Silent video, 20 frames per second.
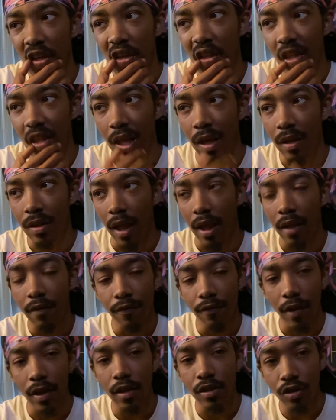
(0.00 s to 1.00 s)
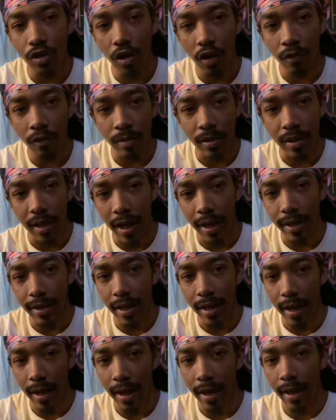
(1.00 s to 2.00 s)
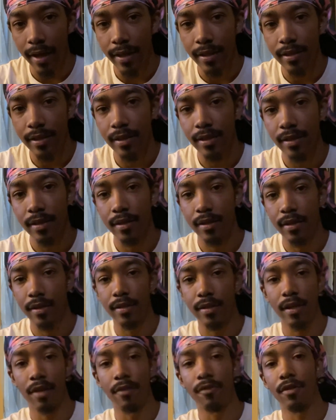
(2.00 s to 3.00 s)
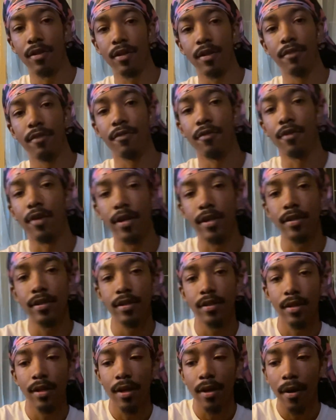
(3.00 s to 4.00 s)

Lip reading: They face off was kind of ass, because they really friends.